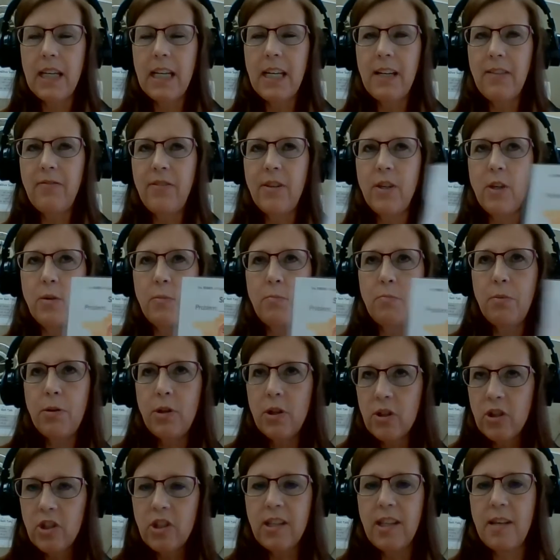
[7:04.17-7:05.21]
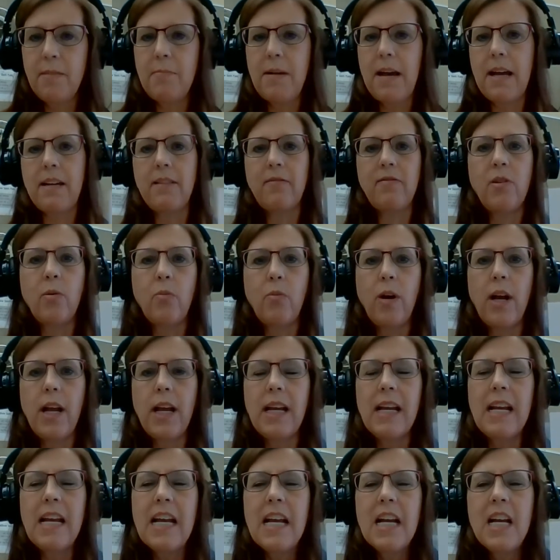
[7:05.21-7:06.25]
if you push them out of the way?